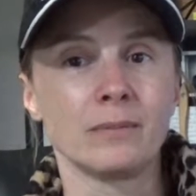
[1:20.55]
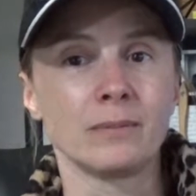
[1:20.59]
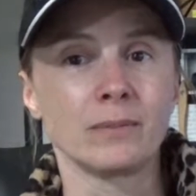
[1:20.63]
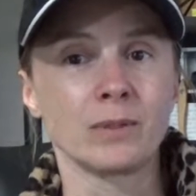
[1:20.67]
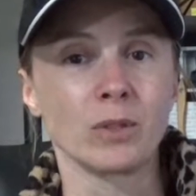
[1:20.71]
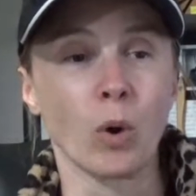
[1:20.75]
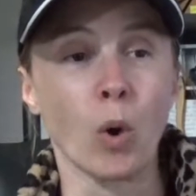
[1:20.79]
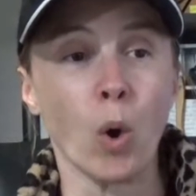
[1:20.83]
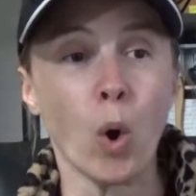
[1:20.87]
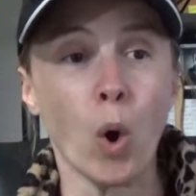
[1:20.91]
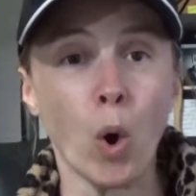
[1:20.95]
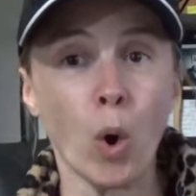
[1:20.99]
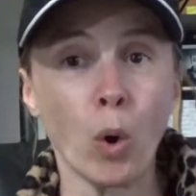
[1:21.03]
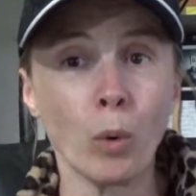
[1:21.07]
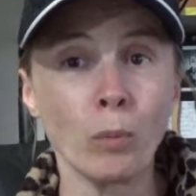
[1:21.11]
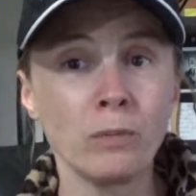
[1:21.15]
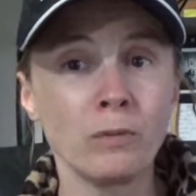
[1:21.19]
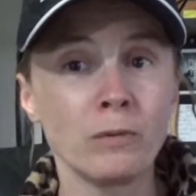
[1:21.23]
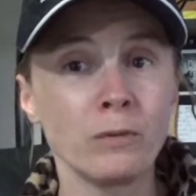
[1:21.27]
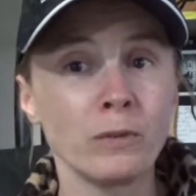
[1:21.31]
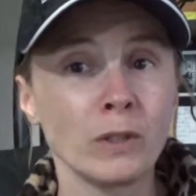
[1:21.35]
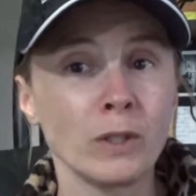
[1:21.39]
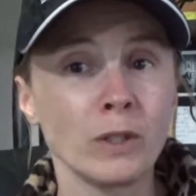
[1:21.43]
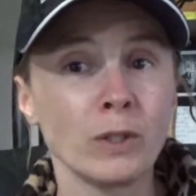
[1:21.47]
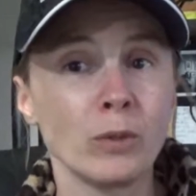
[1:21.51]
so
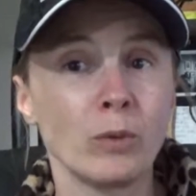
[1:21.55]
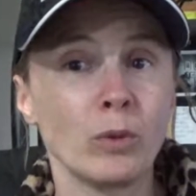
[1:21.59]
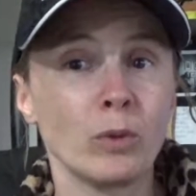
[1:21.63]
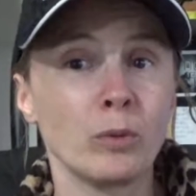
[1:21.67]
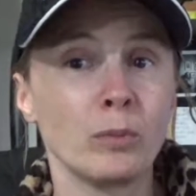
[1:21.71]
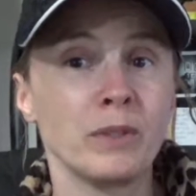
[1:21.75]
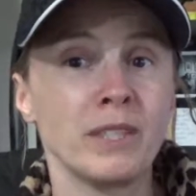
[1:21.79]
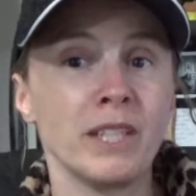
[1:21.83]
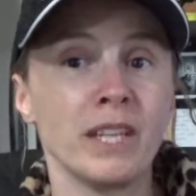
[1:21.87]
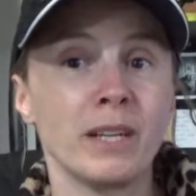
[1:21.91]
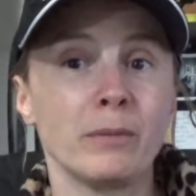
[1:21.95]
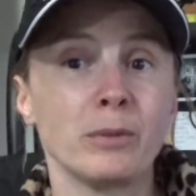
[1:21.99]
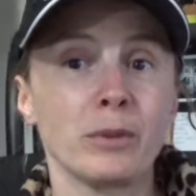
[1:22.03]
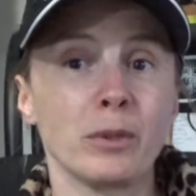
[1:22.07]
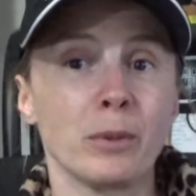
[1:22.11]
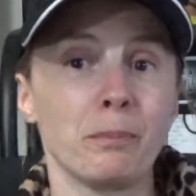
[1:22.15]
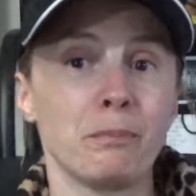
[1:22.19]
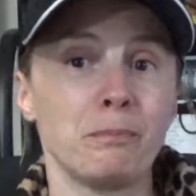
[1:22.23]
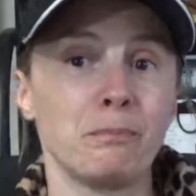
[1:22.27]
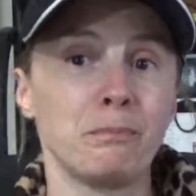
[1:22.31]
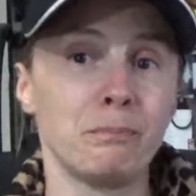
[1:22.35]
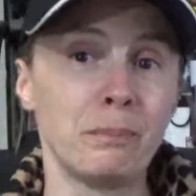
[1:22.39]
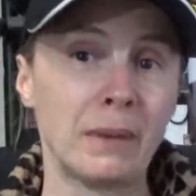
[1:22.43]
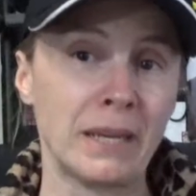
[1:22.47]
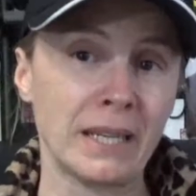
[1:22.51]
hopefully we'll be able
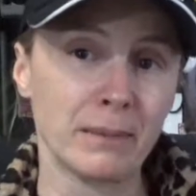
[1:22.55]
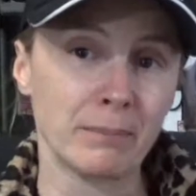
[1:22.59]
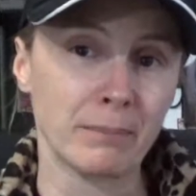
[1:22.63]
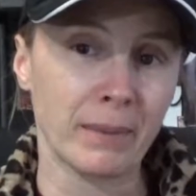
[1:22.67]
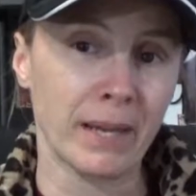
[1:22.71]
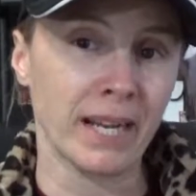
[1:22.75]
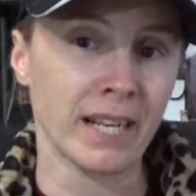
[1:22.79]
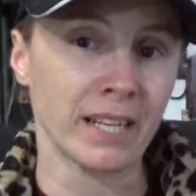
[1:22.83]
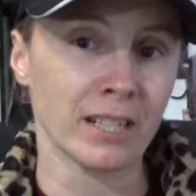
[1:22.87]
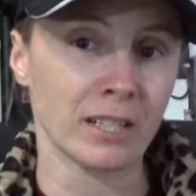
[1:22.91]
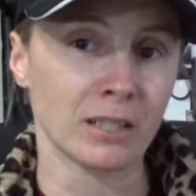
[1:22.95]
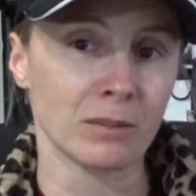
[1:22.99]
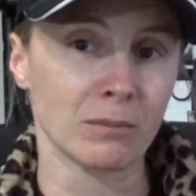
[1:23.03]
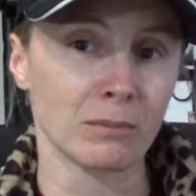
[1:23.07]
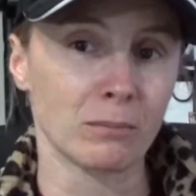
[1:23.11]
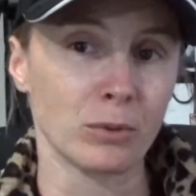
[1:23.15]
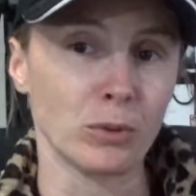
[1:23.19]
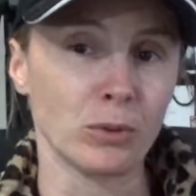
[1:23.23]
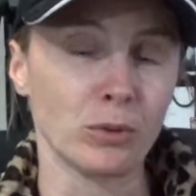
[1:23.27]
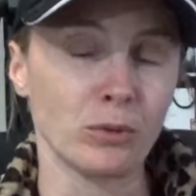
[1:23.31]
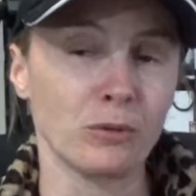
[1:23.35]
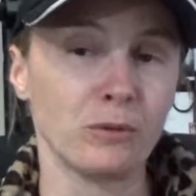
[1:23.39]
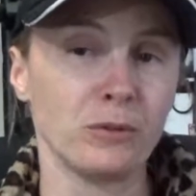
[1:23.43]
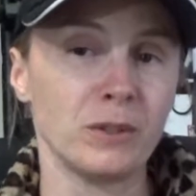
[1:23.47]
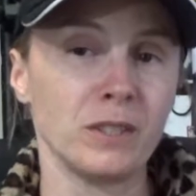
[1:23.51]
to make back our
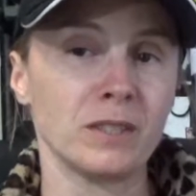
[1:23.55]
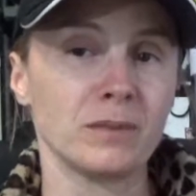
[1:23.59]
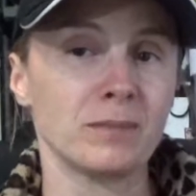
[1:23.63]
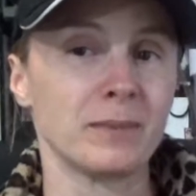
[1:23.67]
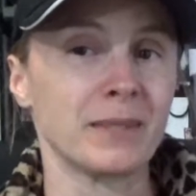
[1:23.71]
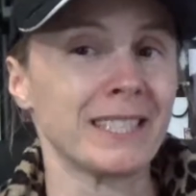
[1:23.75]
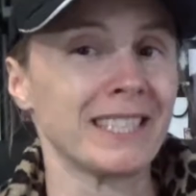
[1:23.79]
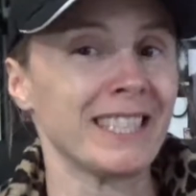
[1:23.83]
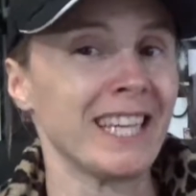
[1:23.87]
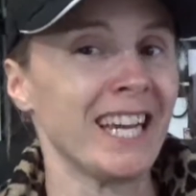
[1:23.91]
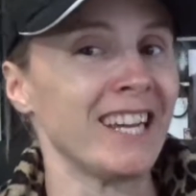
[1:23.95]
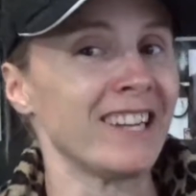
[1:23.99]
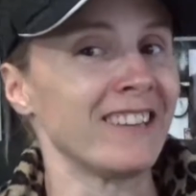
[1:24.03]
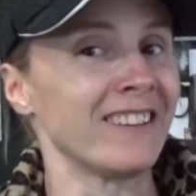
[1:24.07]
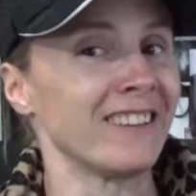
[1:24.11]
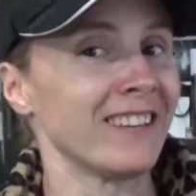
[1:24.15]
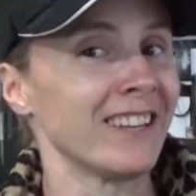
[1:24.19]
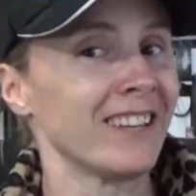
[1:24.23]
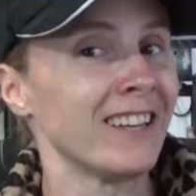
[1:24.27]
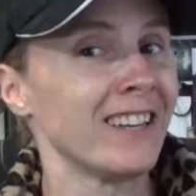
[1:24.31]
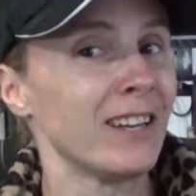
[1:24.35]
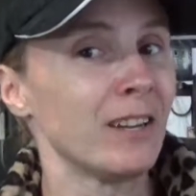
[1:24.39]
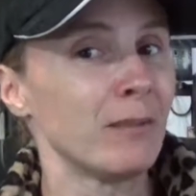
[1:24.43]
booth fees, but again,